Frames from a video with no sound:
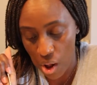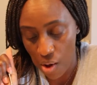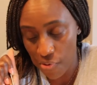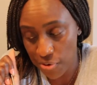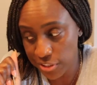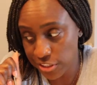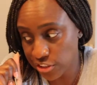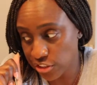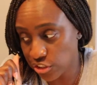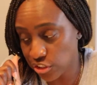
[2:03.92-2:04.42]

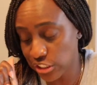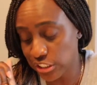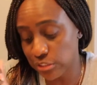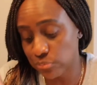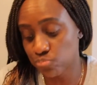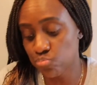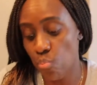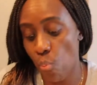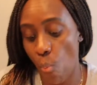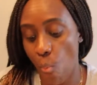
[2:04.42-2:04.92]
This is
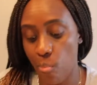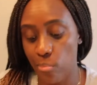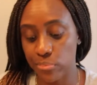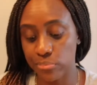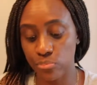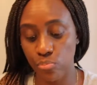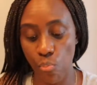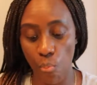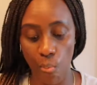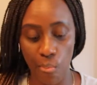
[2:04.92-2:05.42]
good.
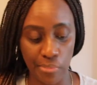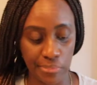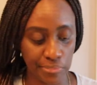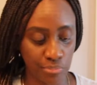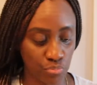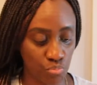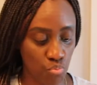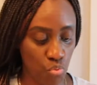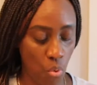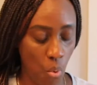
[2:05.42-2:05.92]

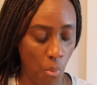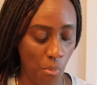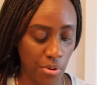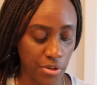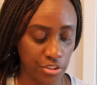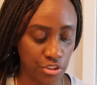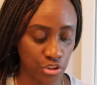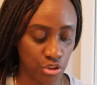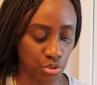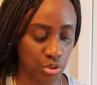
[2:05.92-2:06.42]

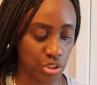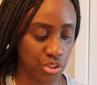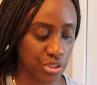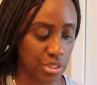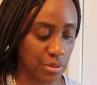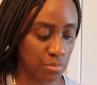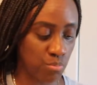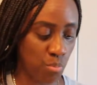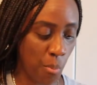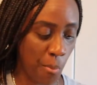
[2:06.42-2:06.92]
This is real
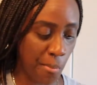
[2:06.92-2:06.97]
good.